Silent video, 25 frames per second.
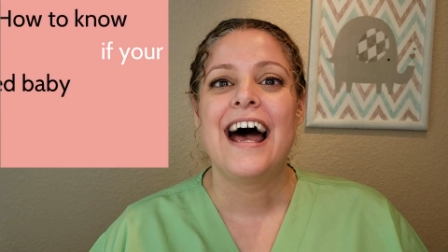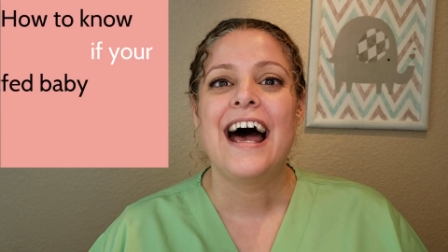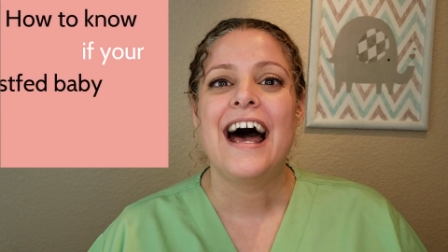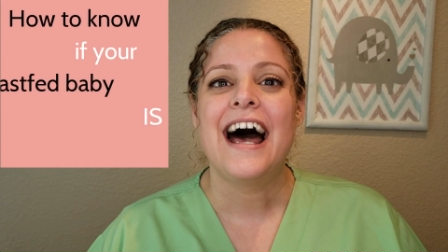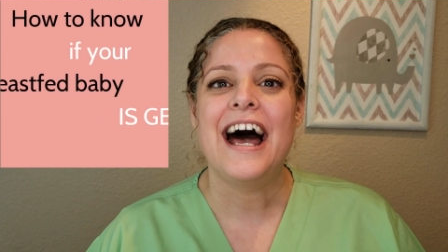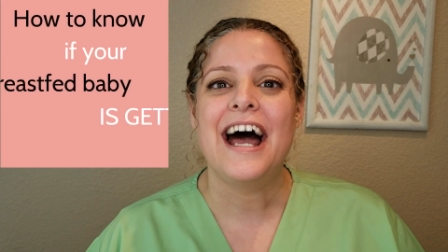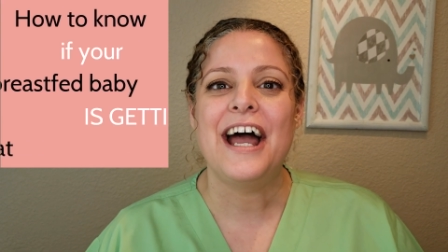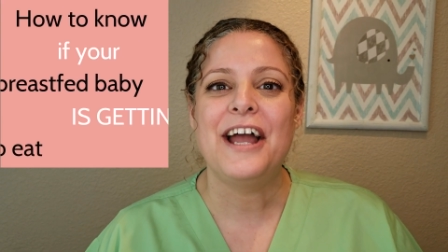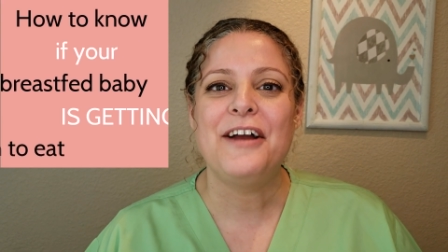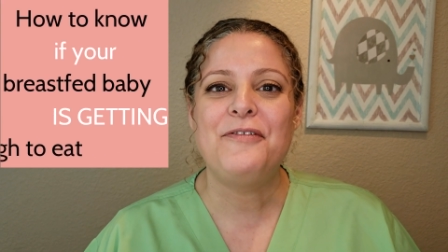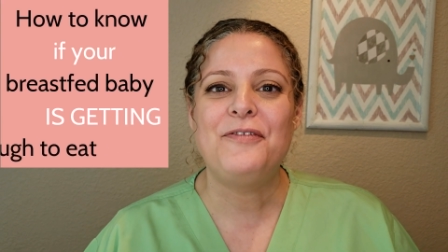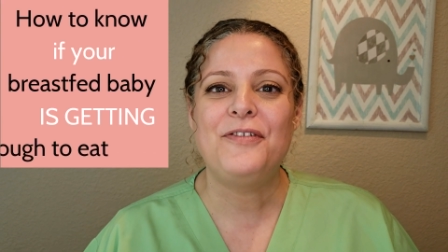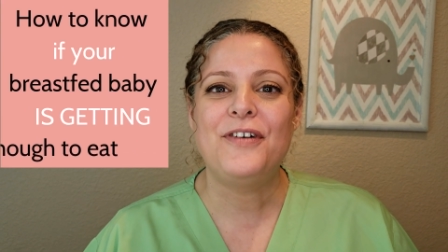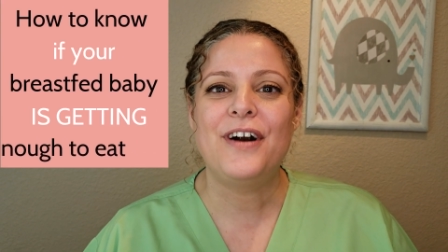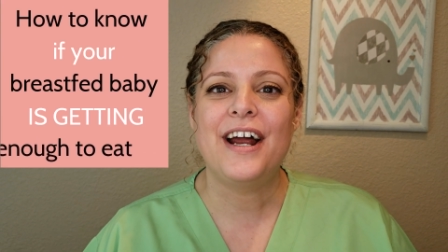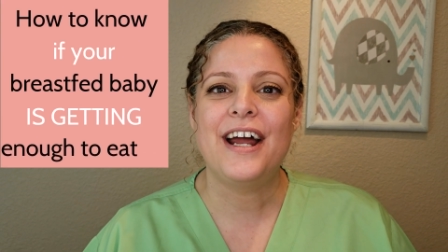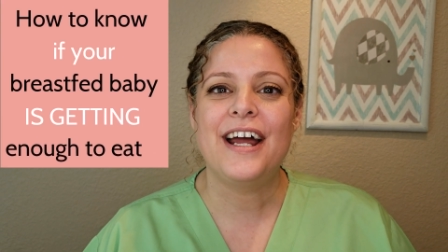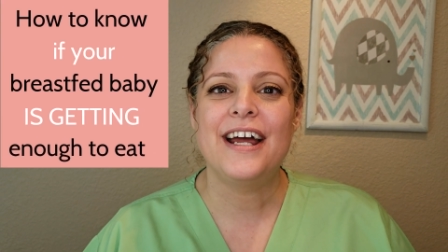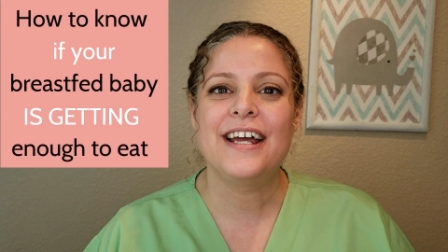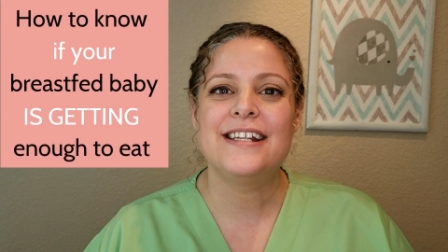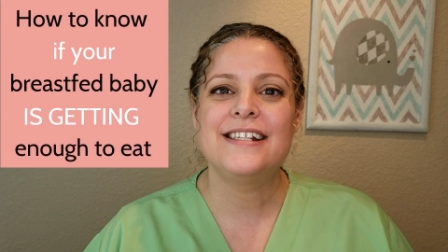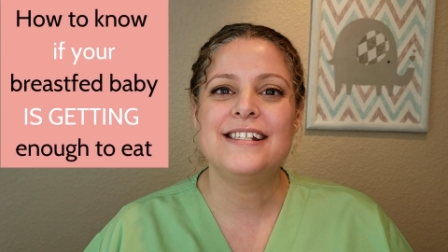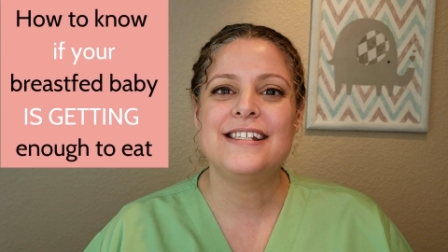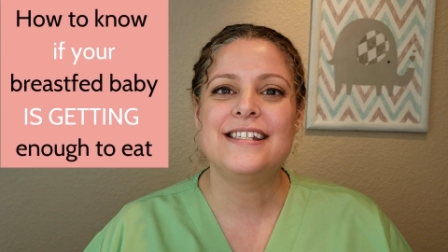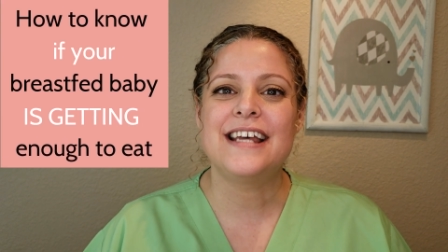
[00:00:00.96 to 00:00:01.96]
Hi
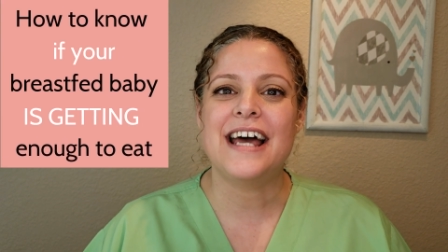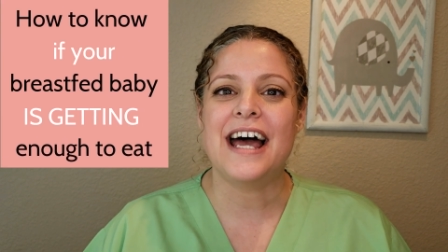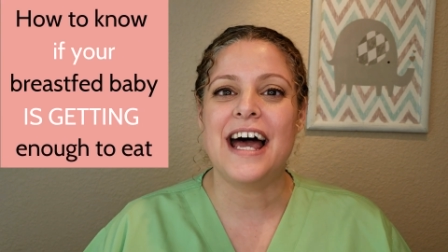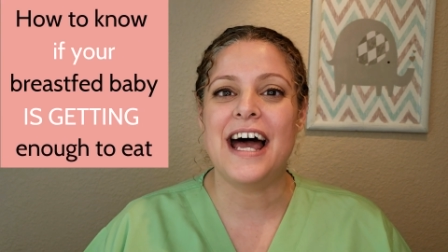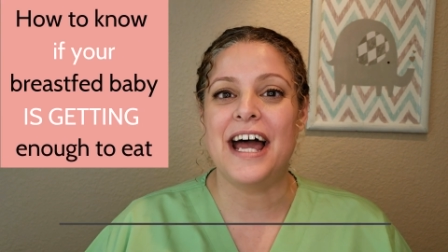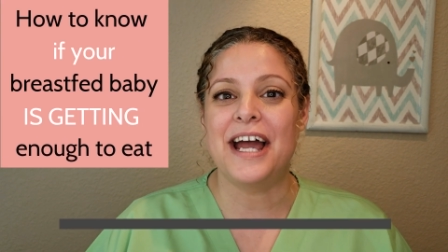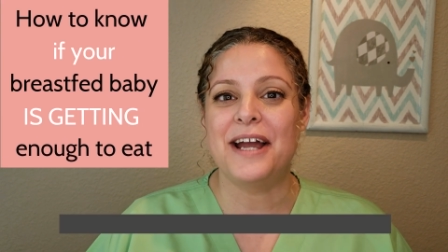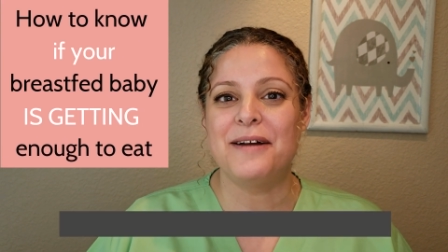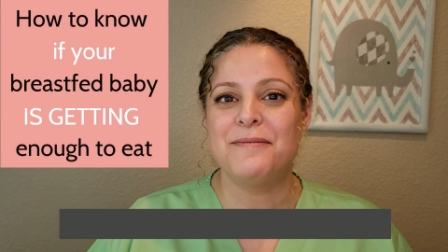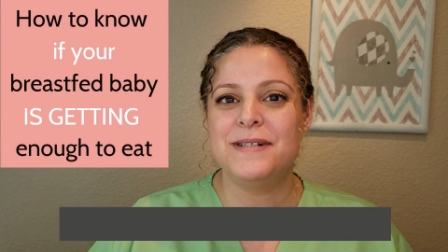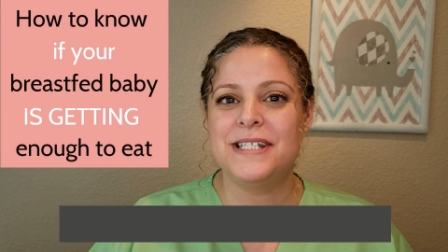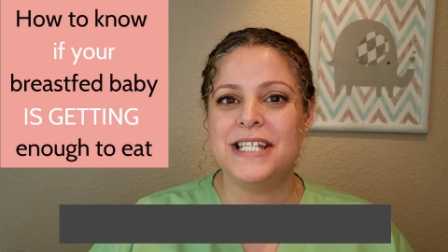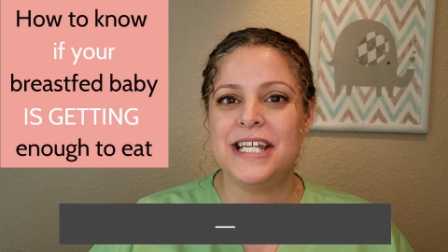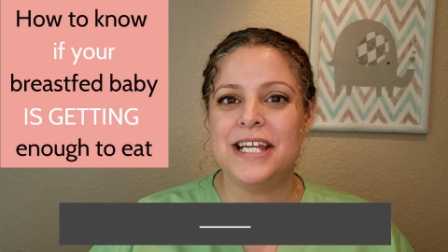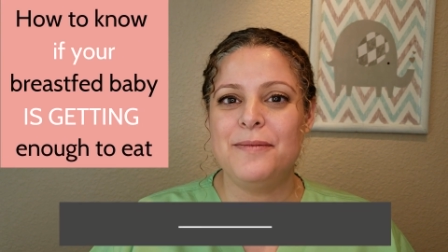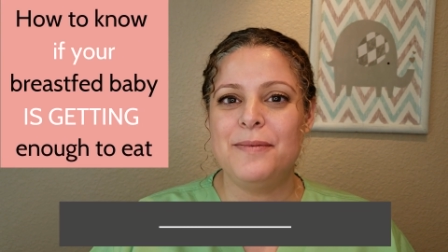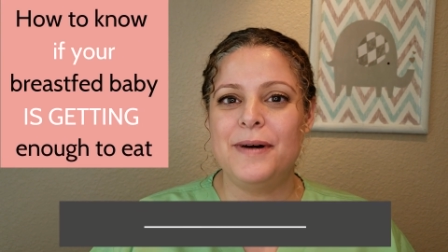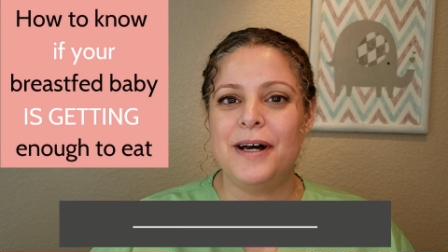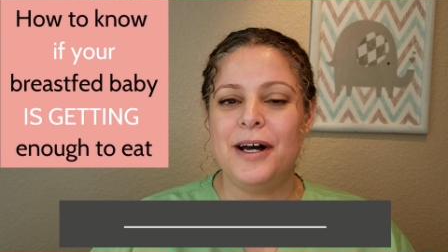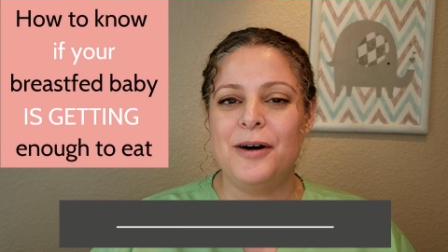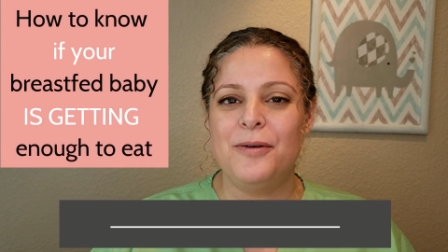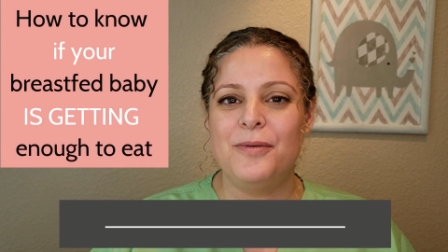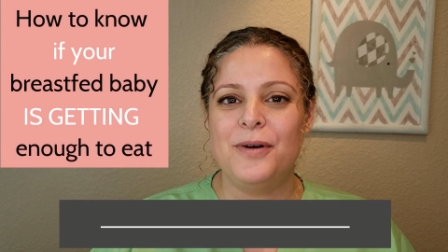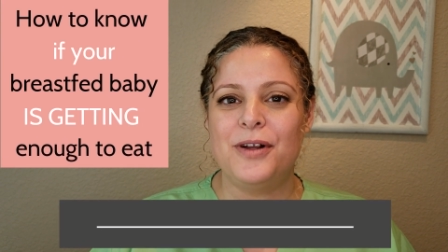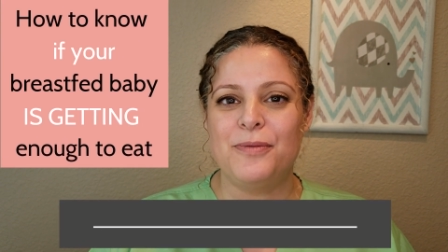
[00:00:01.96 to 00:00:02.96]
friends, I'm
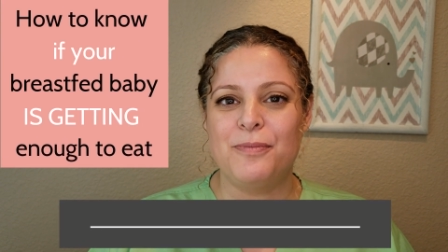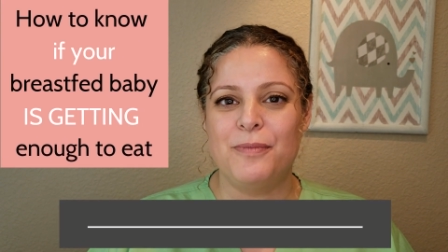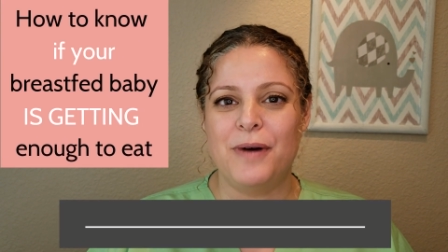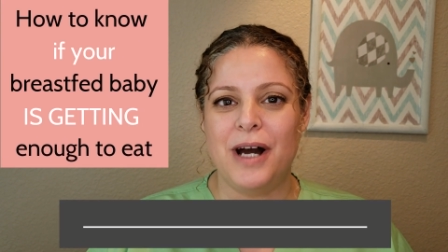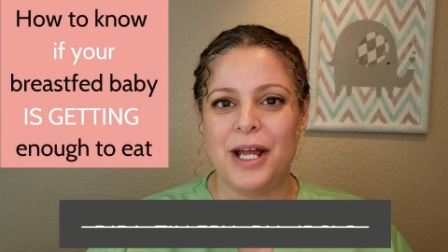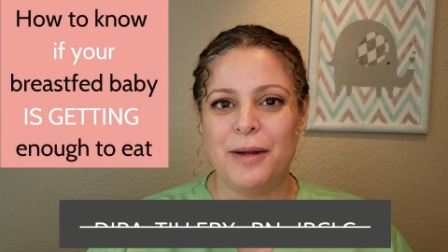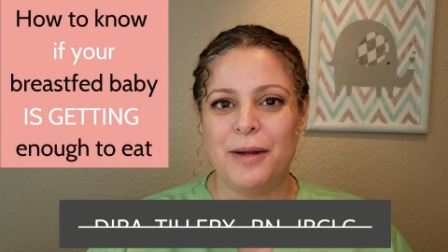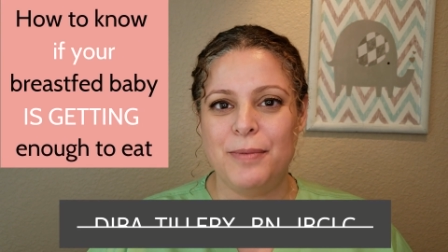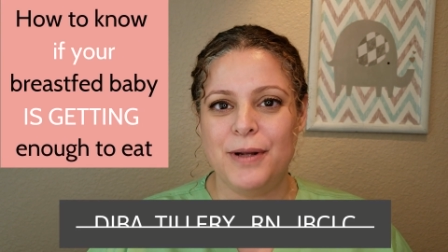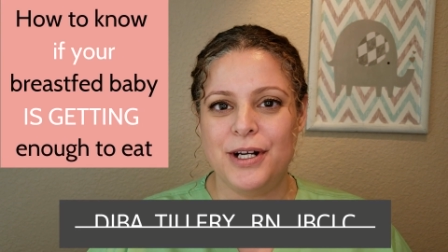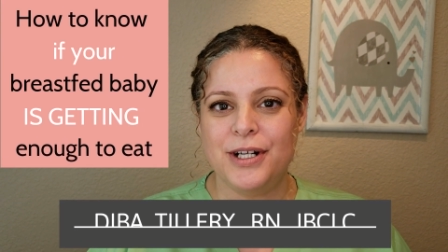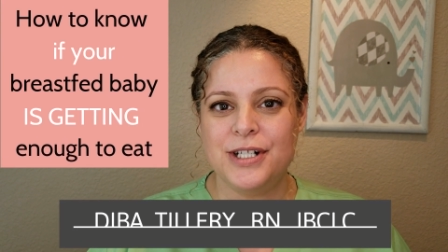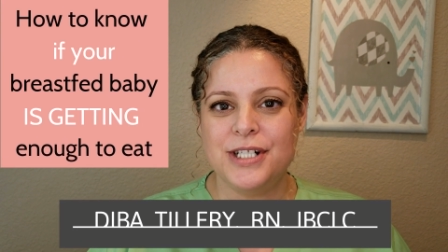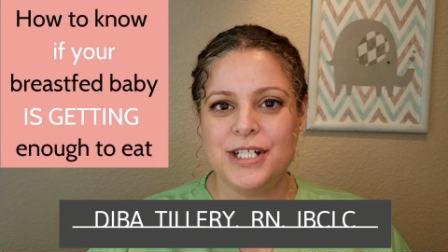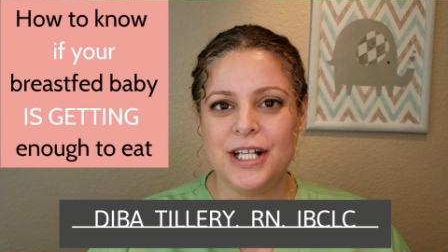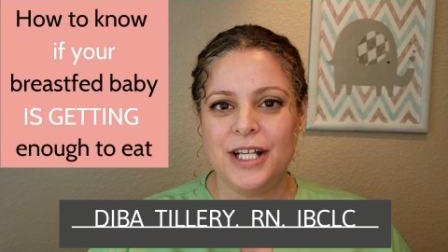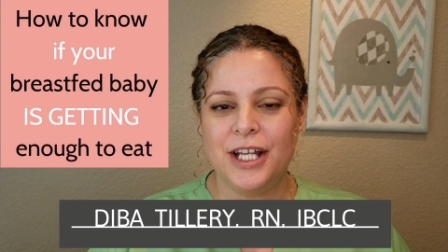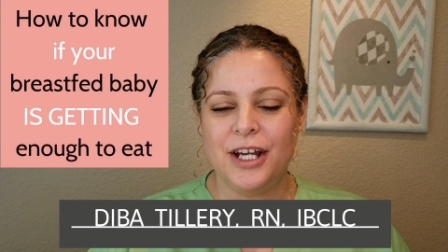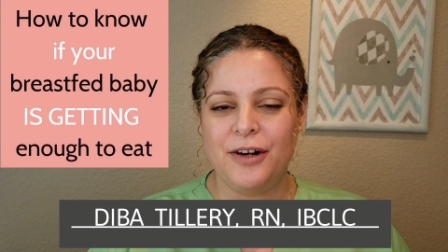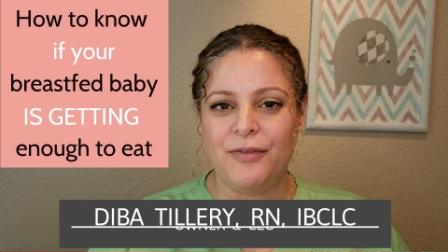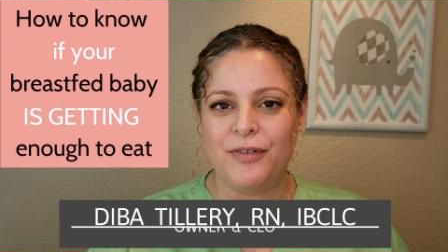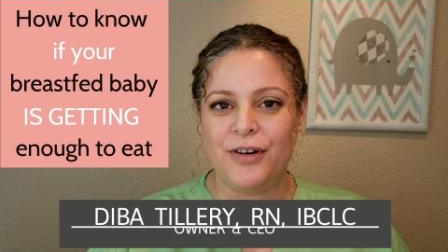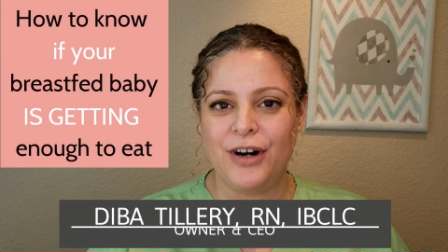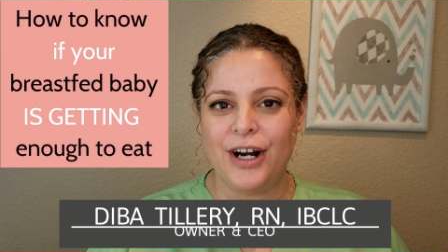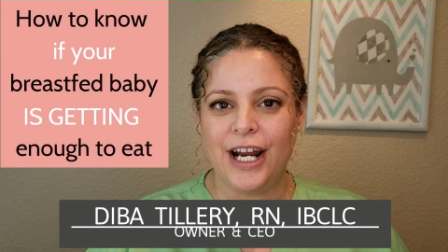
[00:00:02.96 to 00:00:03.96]
Diba with My Peer
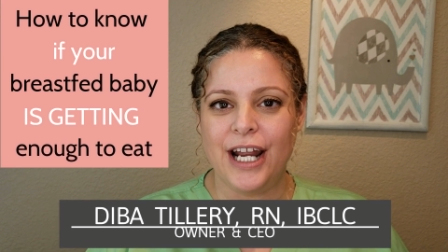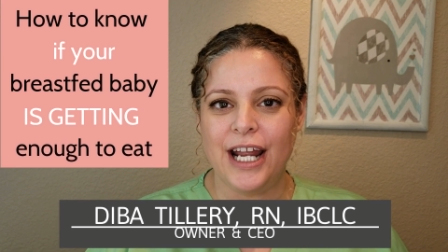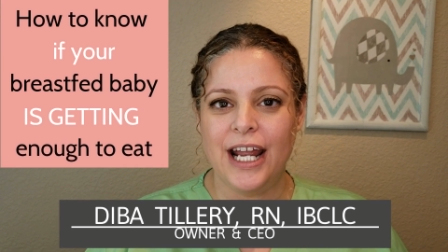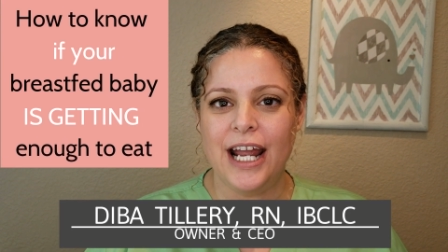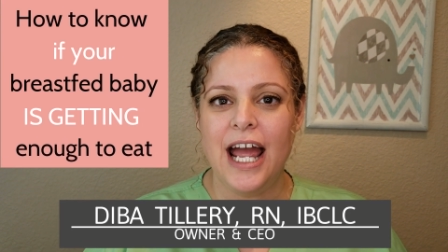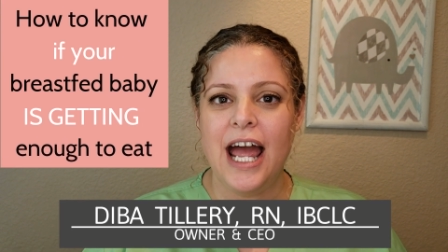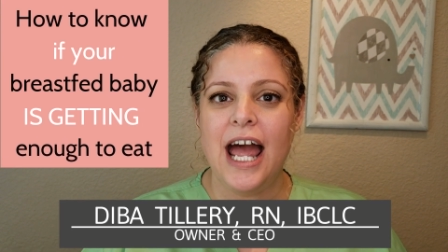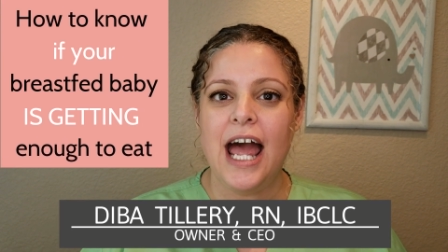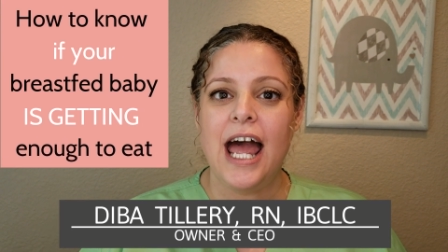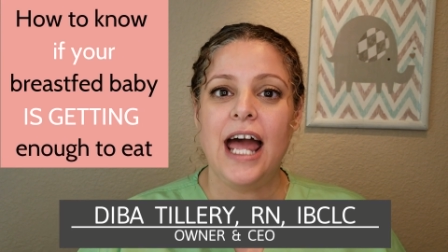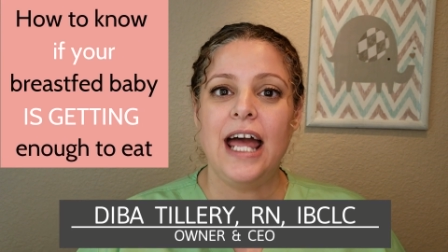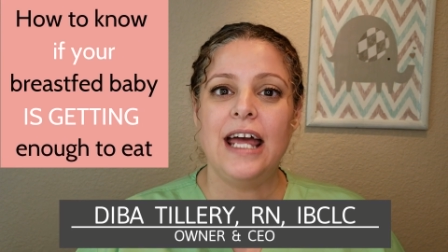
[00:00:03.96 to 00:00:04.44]
Delivery,